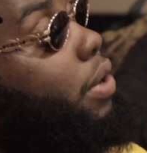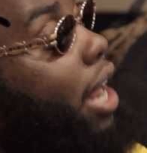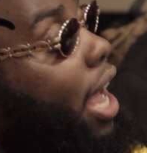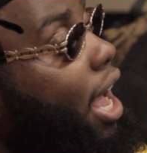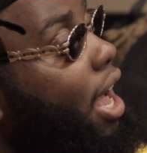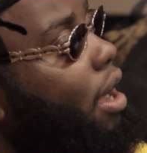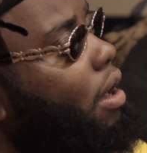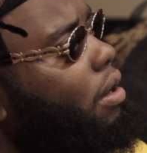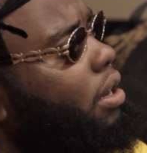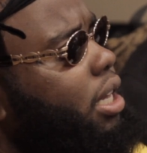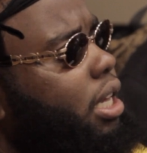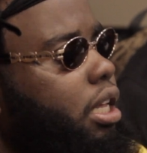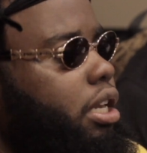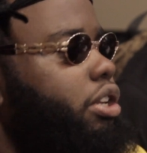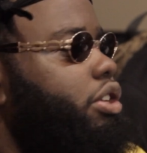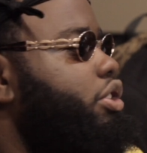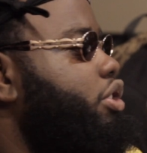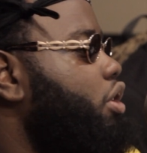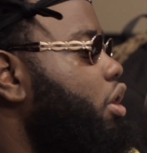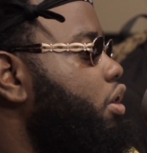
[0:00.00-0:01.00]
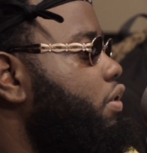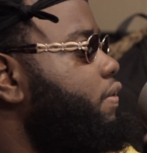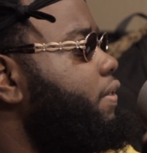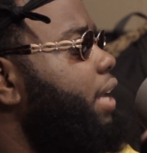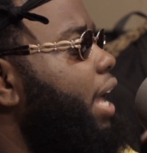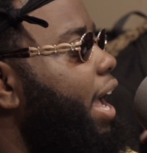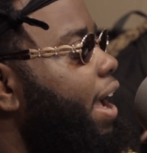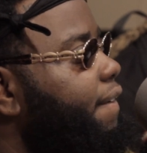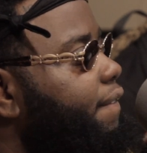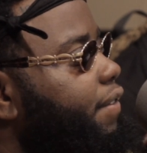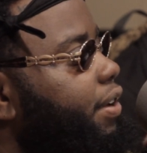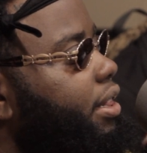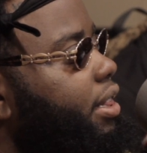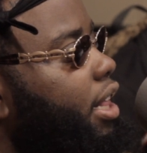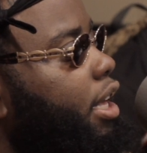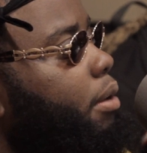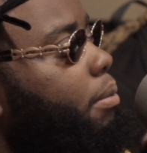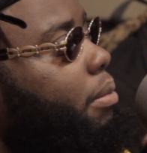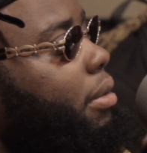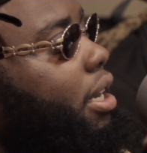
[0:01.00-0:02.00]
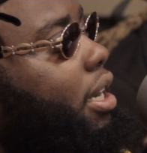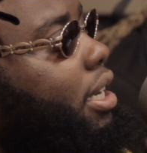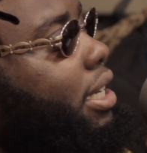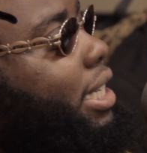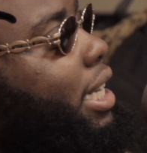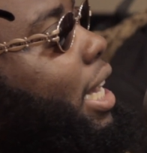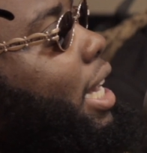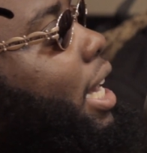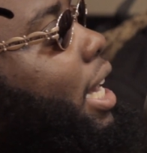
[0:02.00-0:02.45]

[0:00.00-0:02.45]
now he deserves everything because